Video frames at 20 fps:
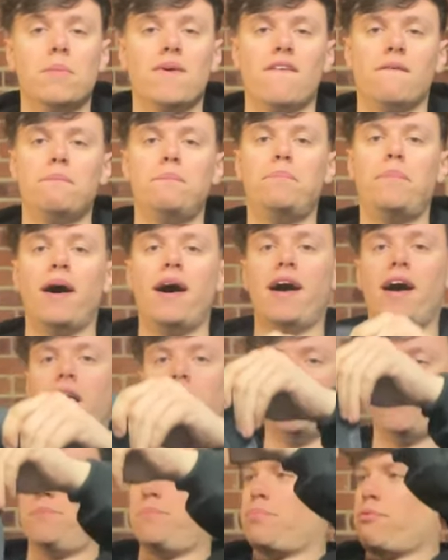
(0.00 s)
we have a pair
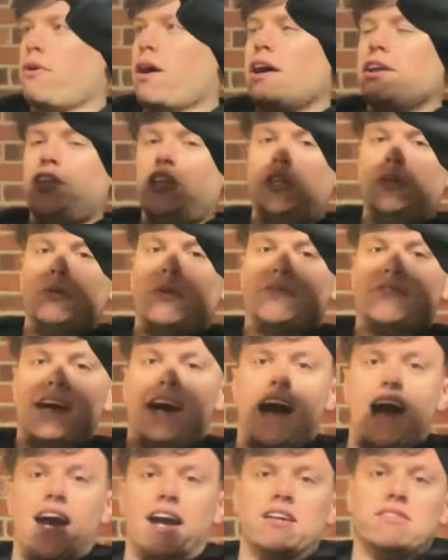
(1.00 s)
of brand new with
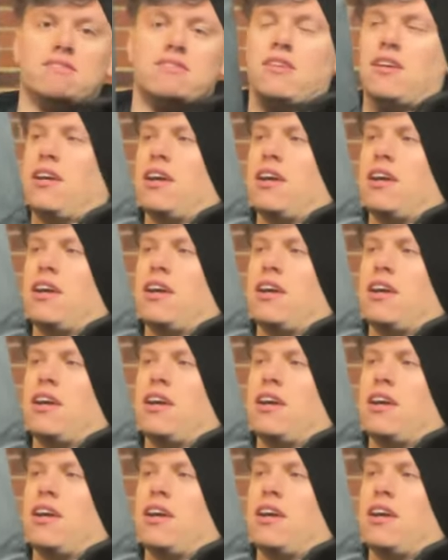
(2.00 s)
tags,